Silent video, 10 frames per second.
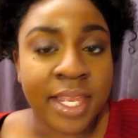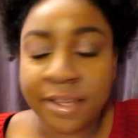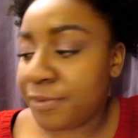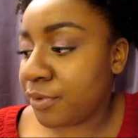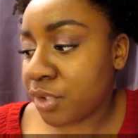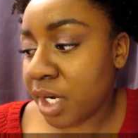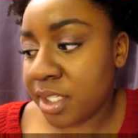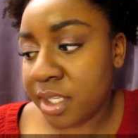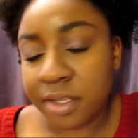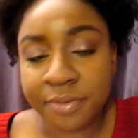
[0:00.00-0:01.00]
And if you
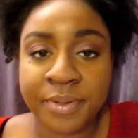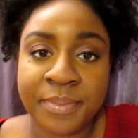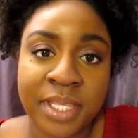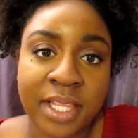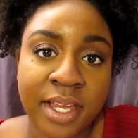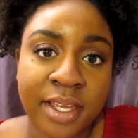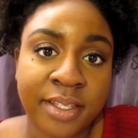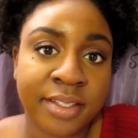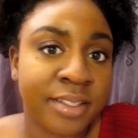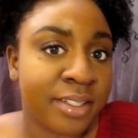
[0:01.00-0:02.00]
tried the other Fit Me
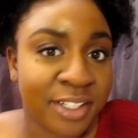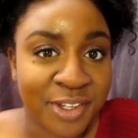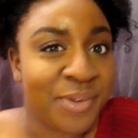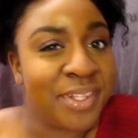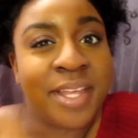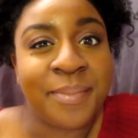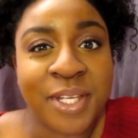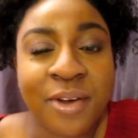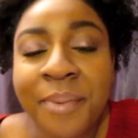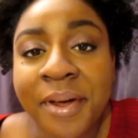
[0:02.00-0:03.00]
line, you can let me
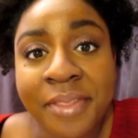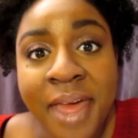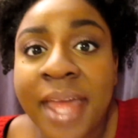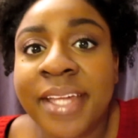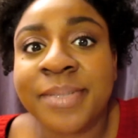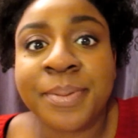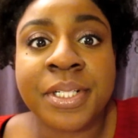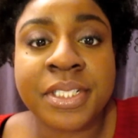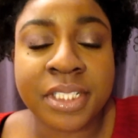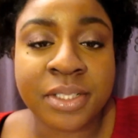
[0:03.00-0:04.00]
know about that
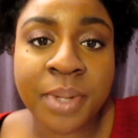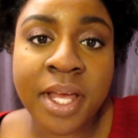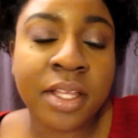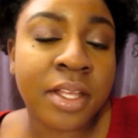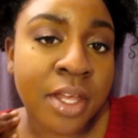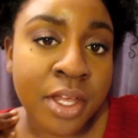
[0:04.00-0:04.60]
experience as well.